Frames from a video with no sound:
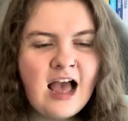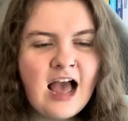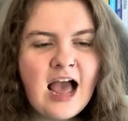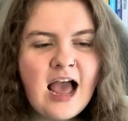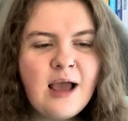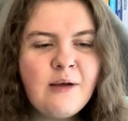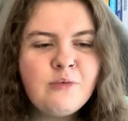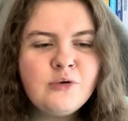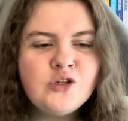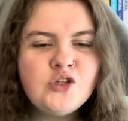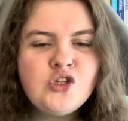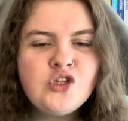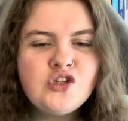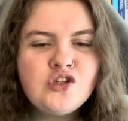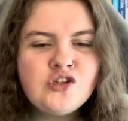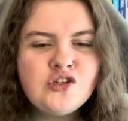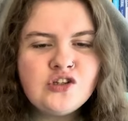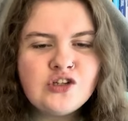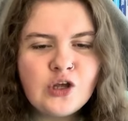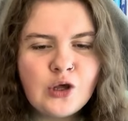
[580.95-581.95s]
I would
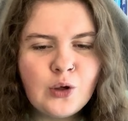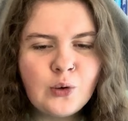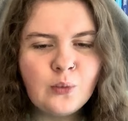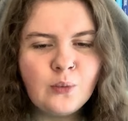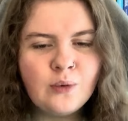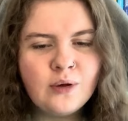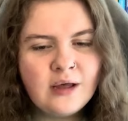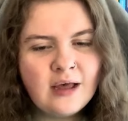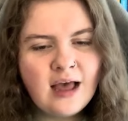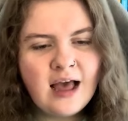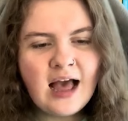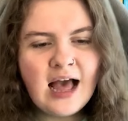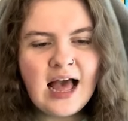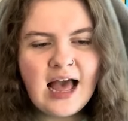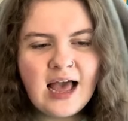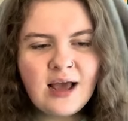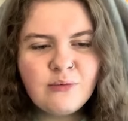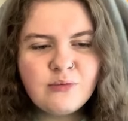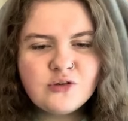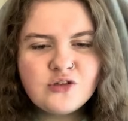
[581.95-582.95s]
sue.
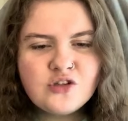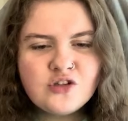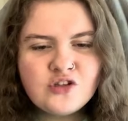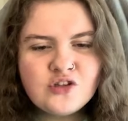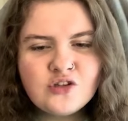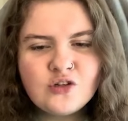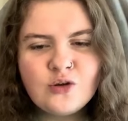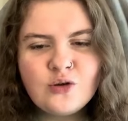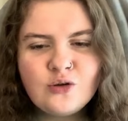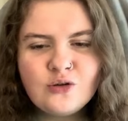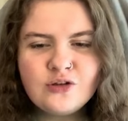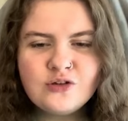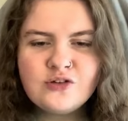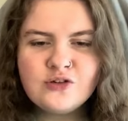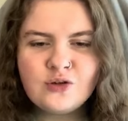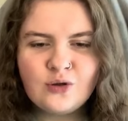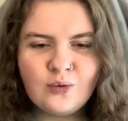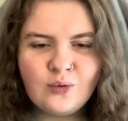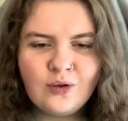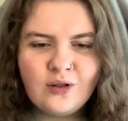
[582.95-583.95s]
I would sue the
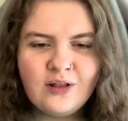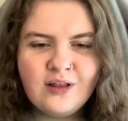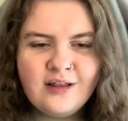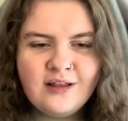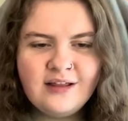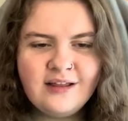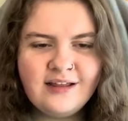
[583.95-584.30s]
school.